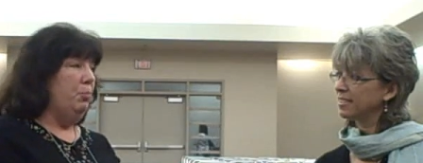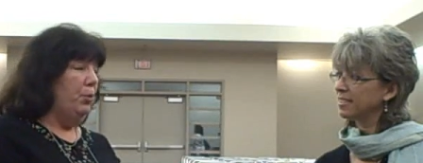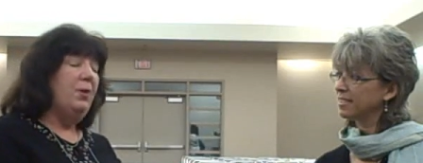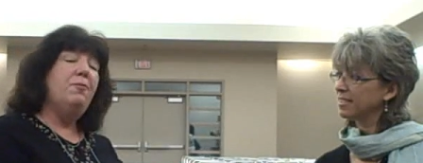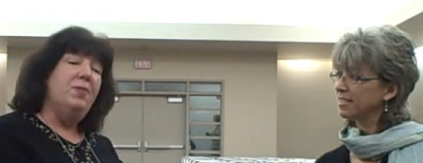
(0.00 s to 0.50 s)
Speaker 1: your
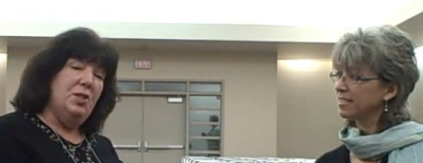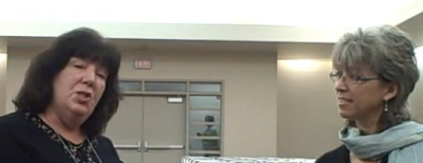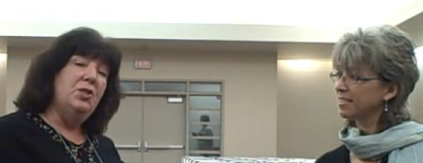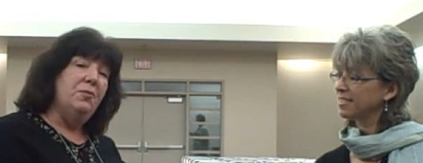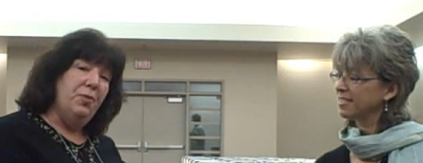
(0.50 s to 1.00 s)
book,
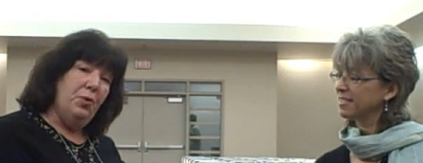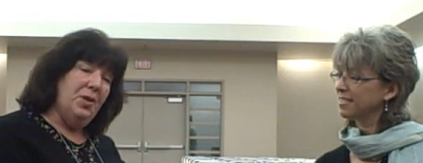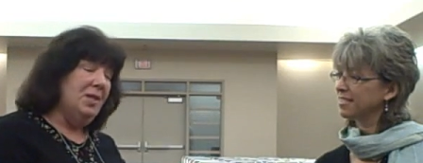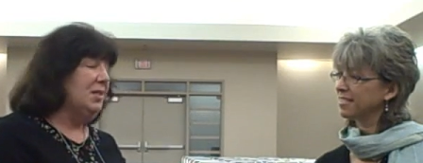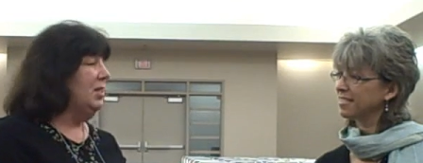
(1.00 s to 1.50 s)
Fidget to
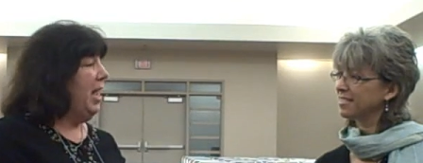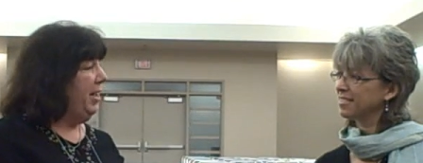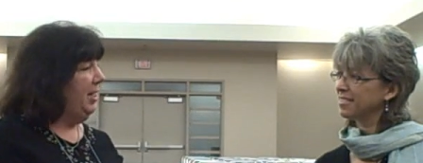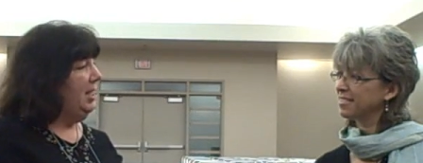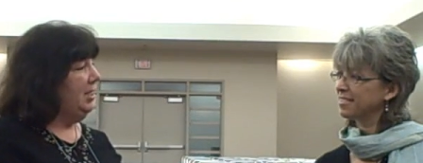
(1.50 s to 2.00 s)
Focus, and
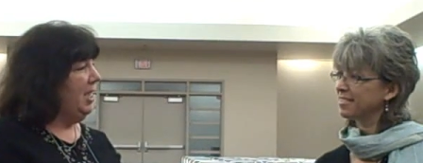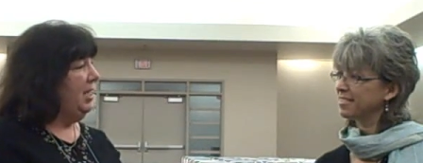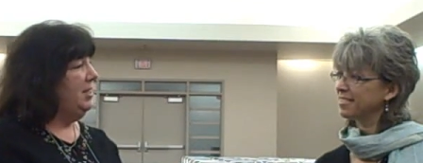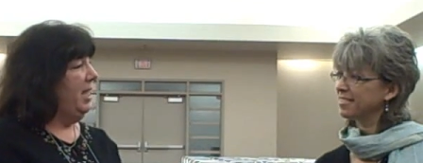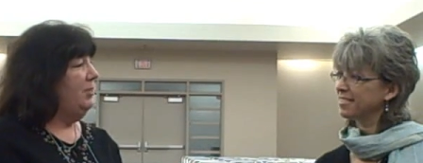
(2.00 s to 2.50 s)
how to get in
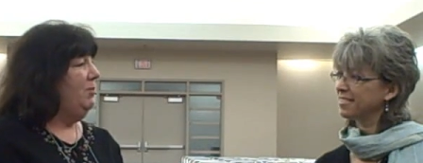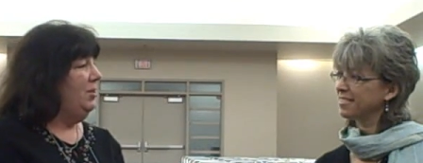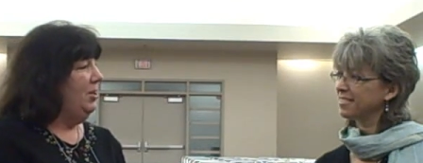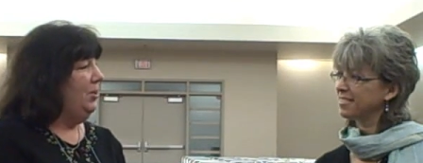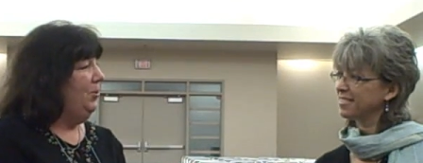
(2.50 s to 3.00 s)
contact
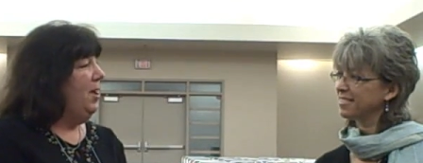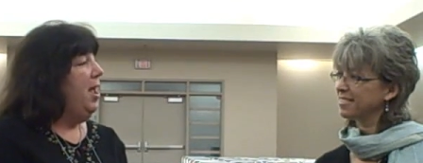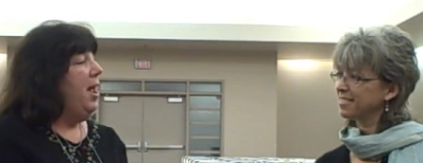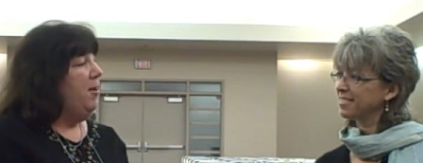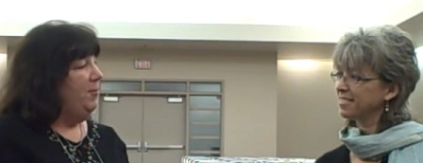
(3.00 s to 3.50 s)
with you,
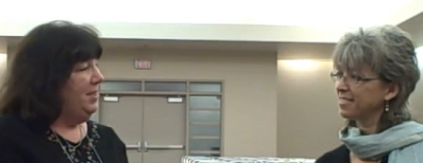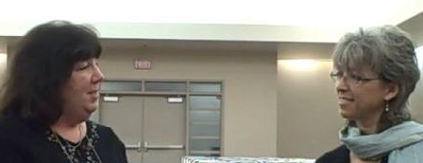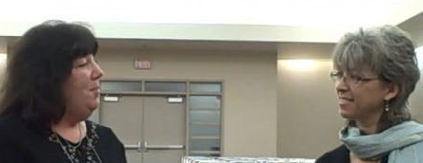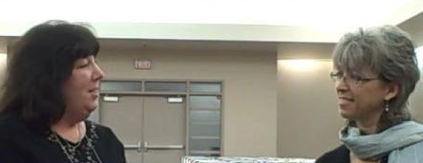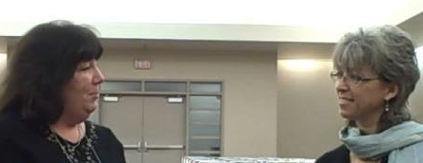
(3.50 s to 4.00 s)
what's
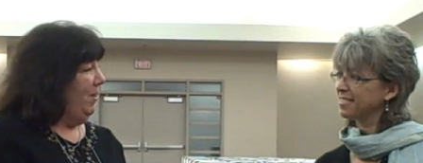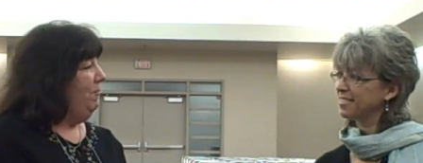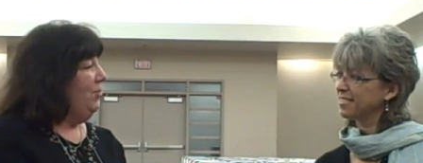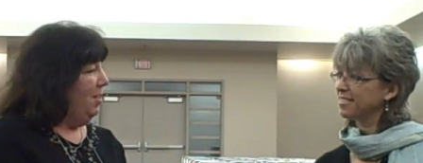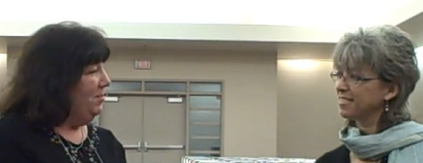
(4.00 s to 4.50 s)
the best way
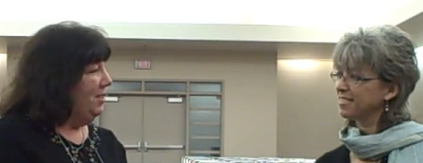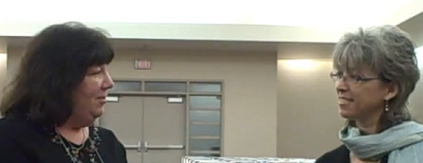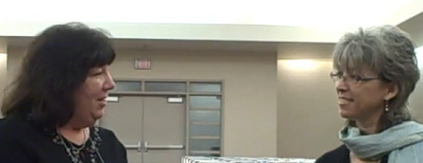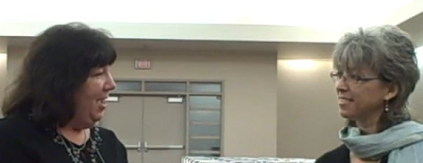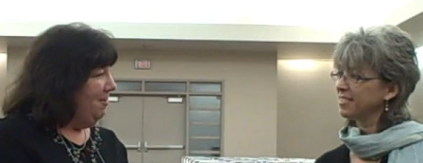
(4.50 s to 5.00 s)
for them to
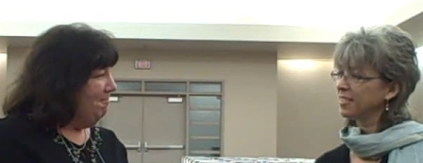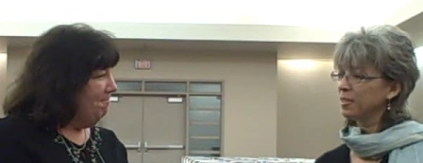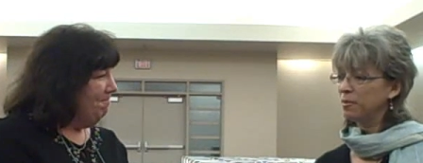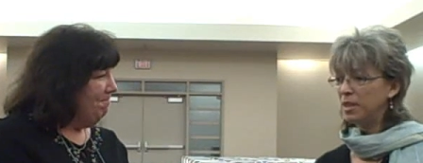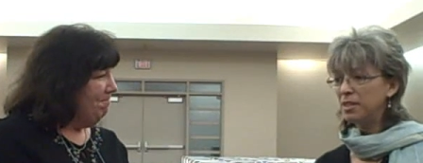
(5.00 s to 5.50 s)
do that?
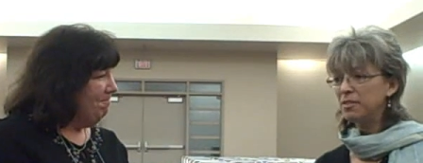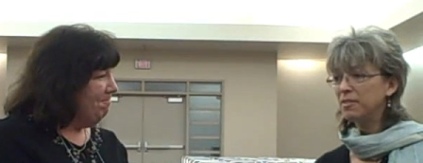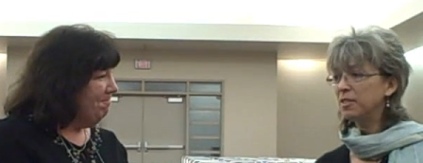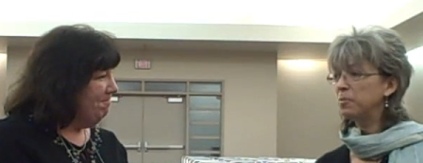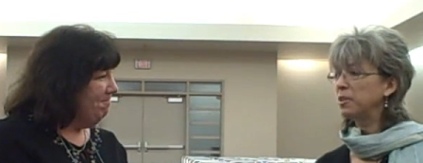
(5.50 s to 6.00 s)
Speaker 2: Well,
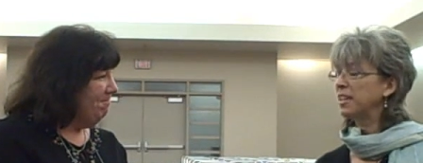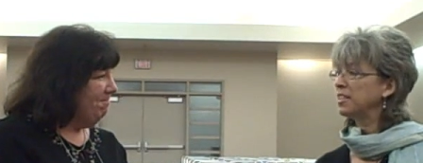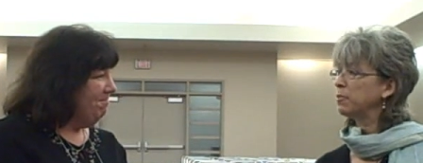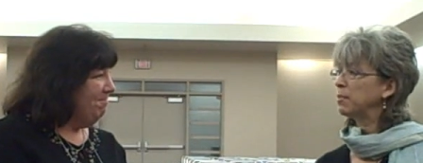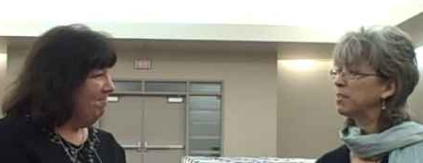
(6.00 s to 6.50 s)
the book
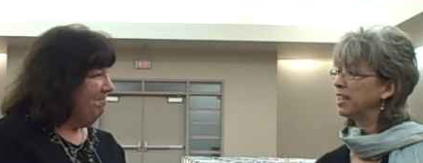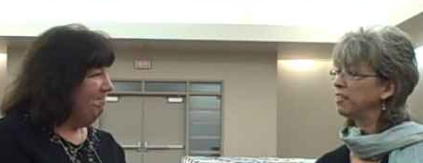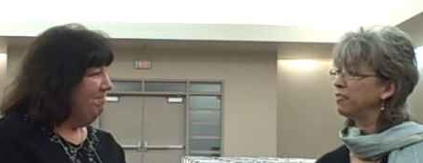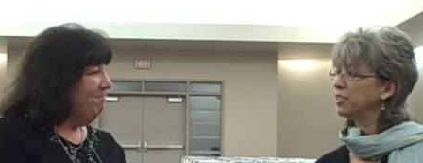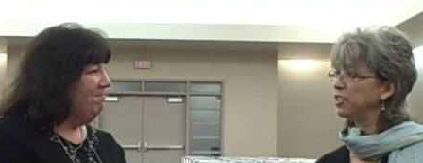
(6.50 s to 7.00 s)
has a website,
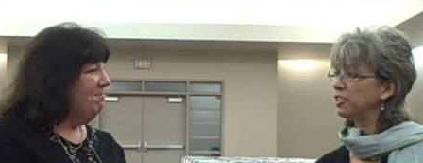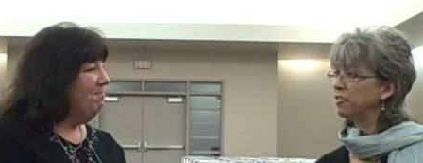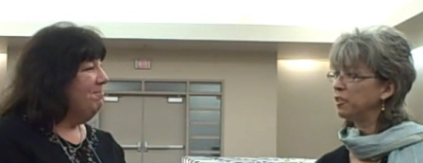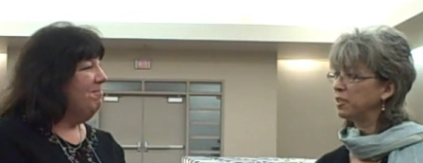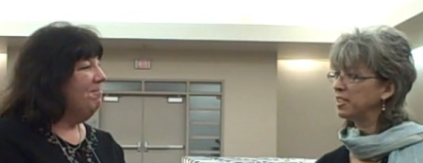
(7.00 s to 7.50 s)

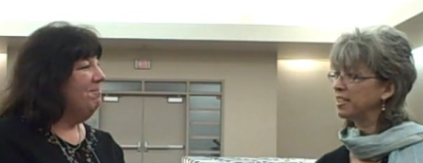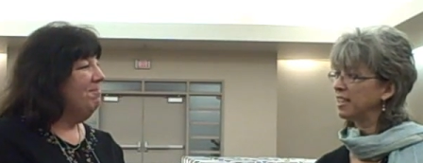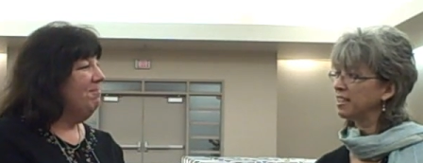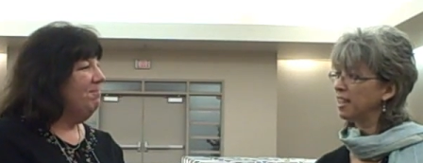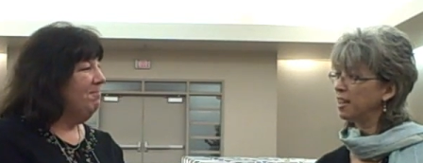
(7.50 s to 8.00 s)

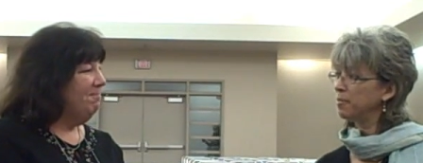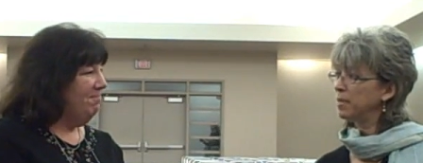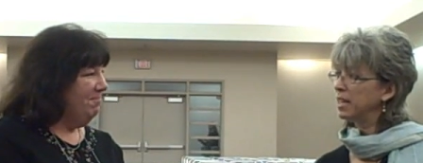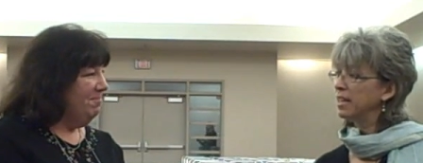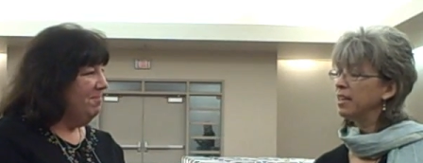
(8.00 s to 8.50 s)
fidgettofocus.com.
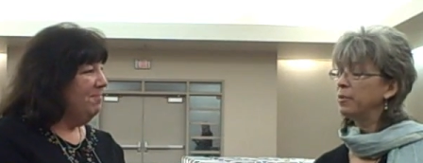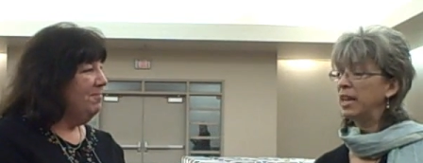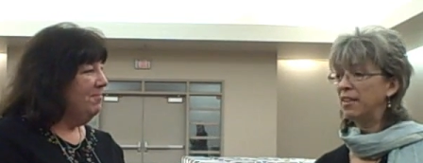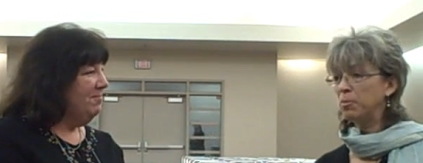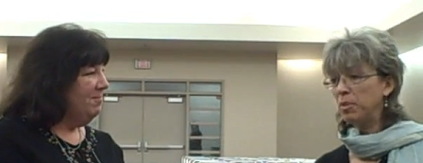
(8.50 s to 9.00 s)
We
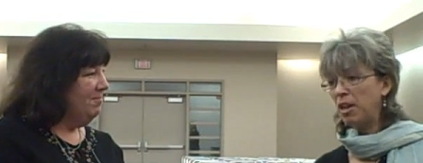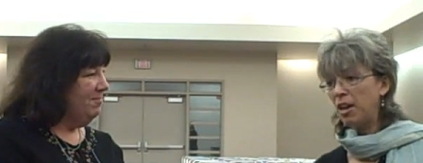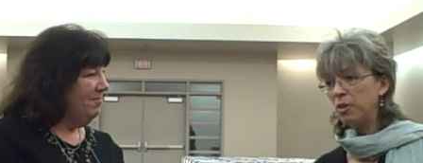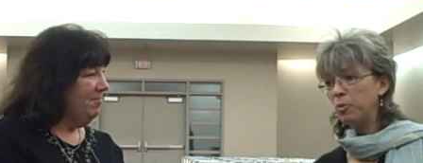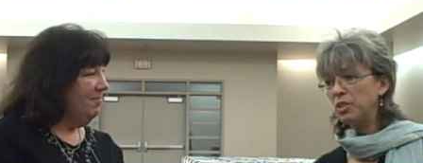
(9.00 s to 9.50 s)
have a
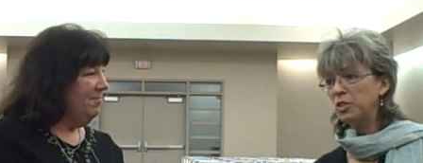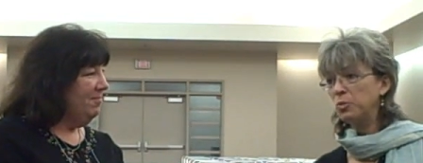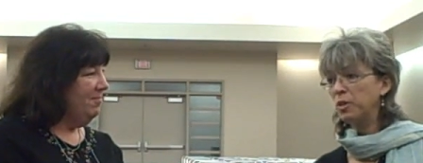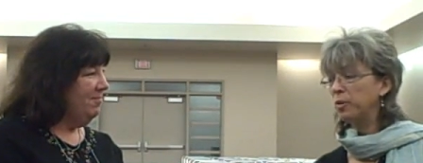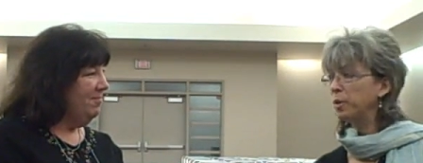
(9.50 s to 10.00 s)
blog, which
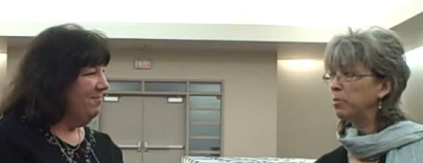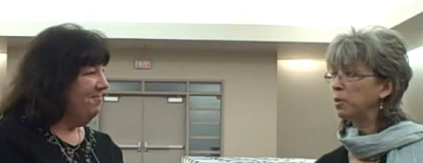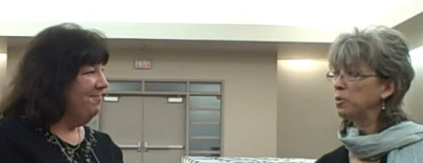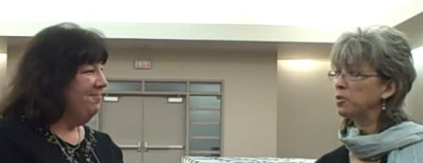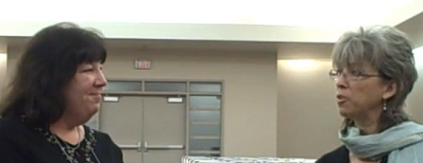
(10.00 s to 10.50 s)
is where we
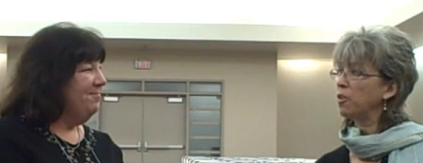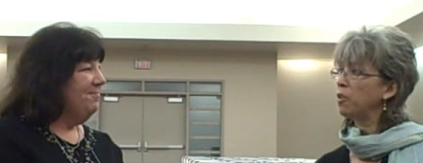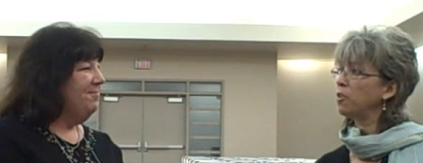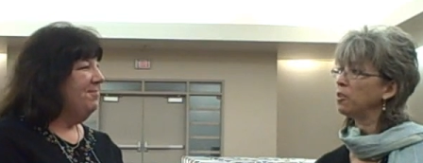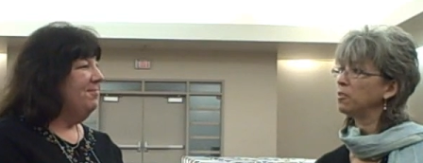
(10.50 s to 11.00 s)
post
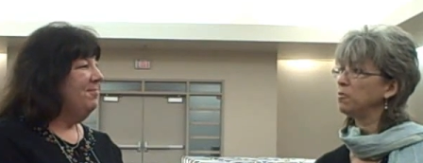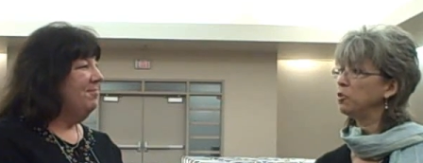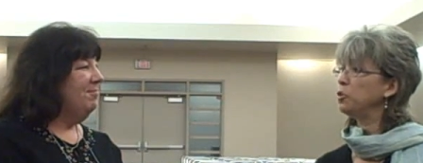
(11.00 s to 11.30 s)
all